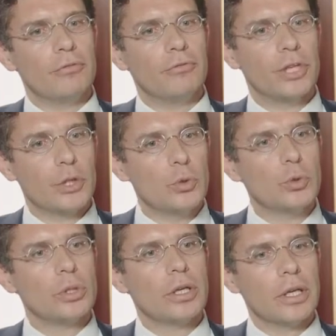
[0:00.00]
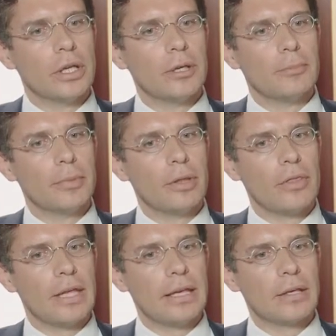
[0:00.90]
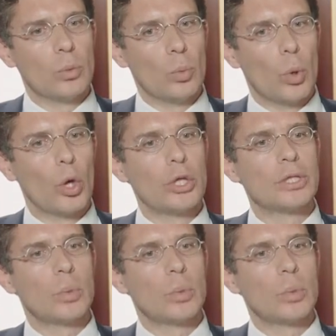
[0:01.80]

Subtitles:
view the world,